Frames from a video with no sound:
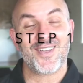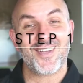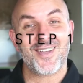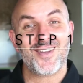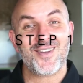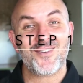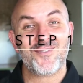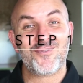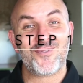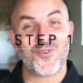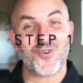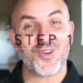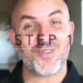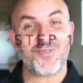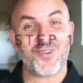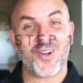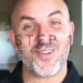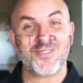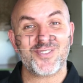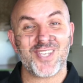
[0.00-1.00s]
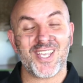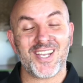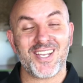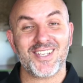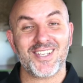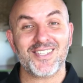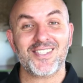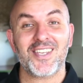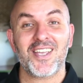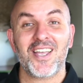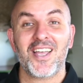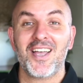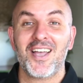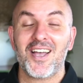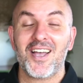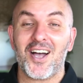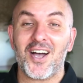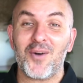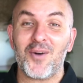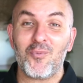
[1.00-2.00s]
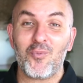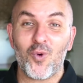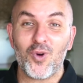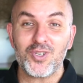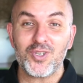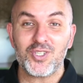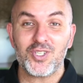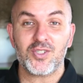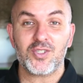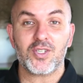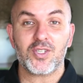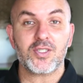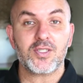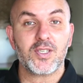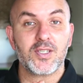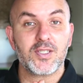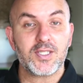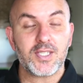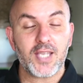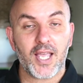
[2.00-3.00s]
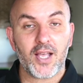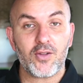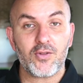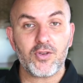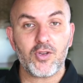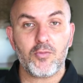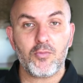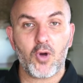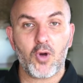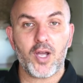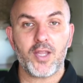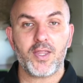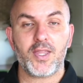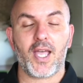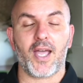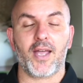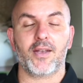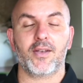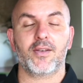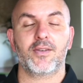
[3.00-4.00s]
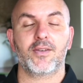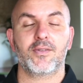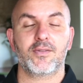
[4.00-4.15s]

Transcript: 45 seconds, I want you just to tell your mind that.